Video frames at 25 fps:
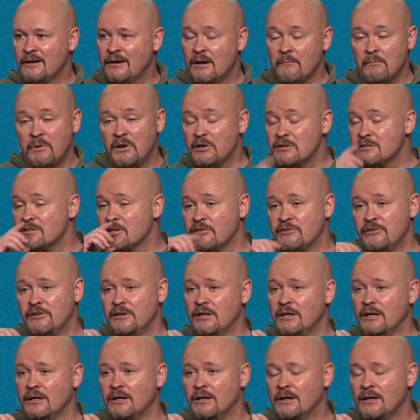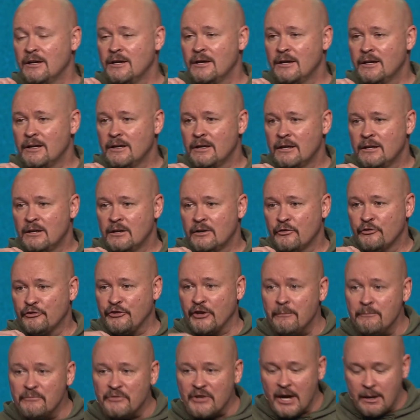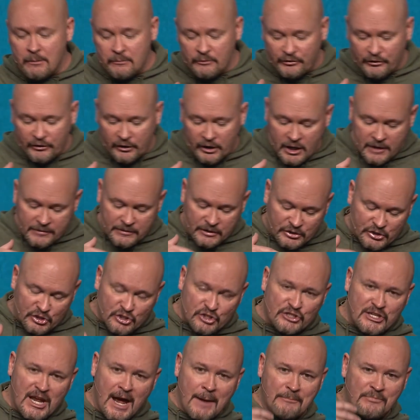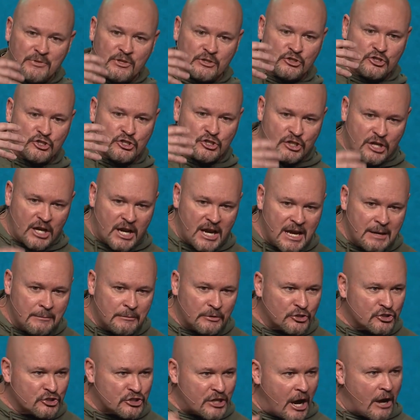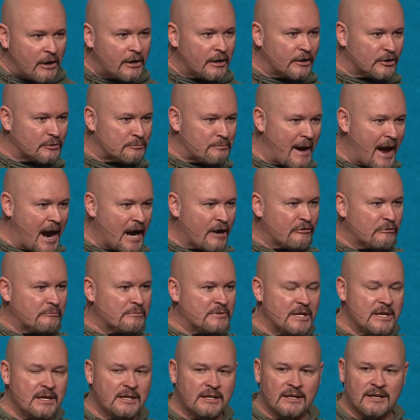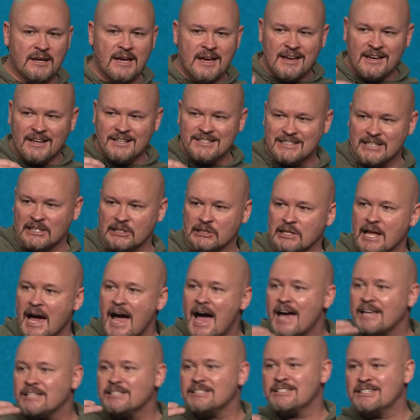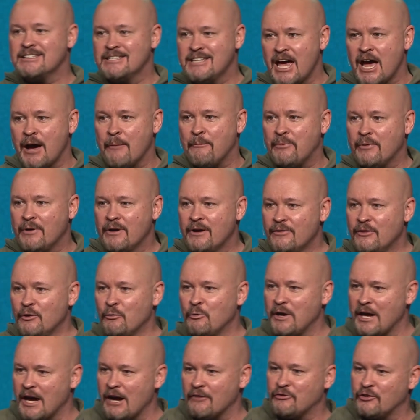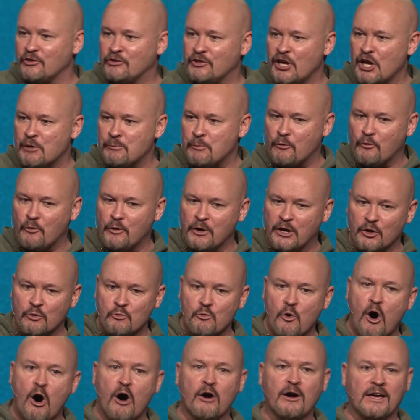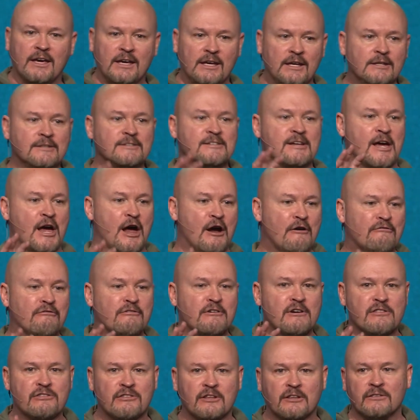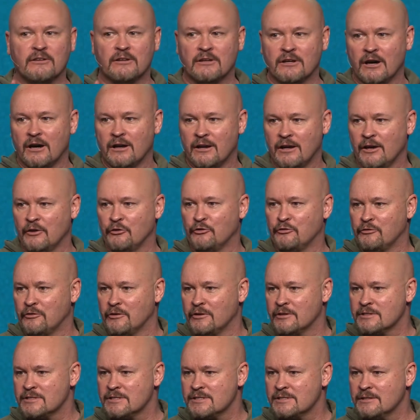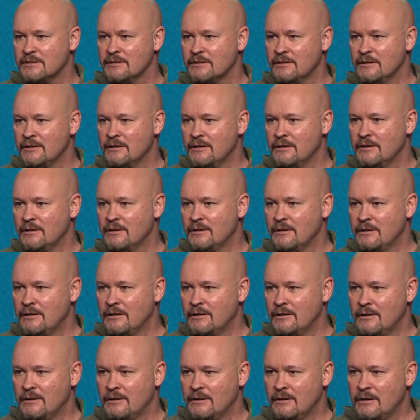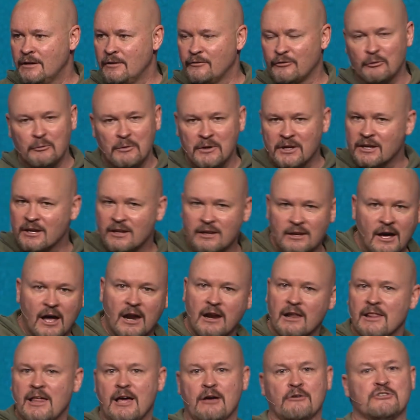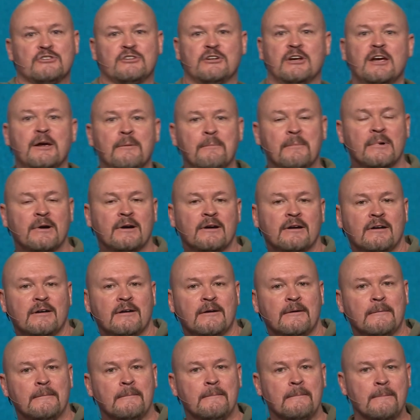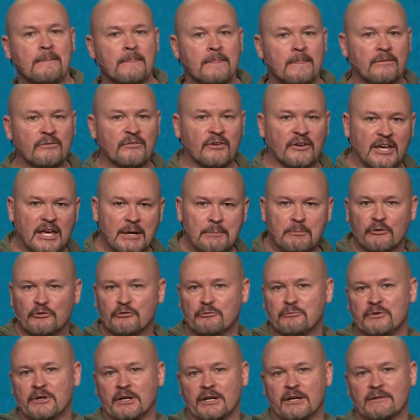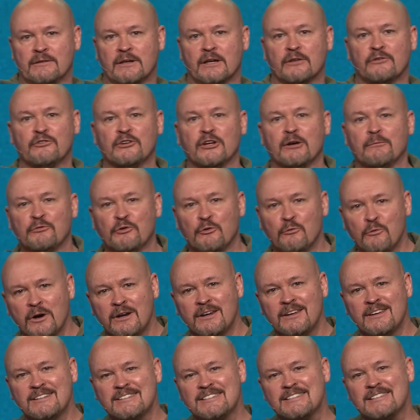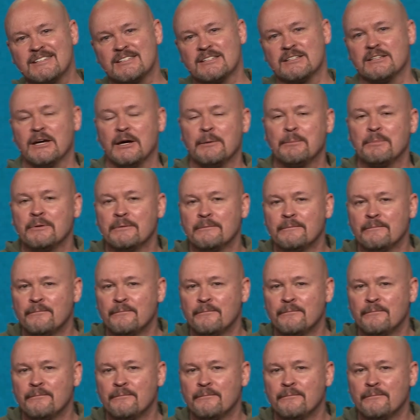But here's the thing. Sometimes the step that shame is shouting us back from taking is the last step that we have to take before we can walk into everything that God has for us. And so we cannot allow shame to keep us from taking that step. So what is the step?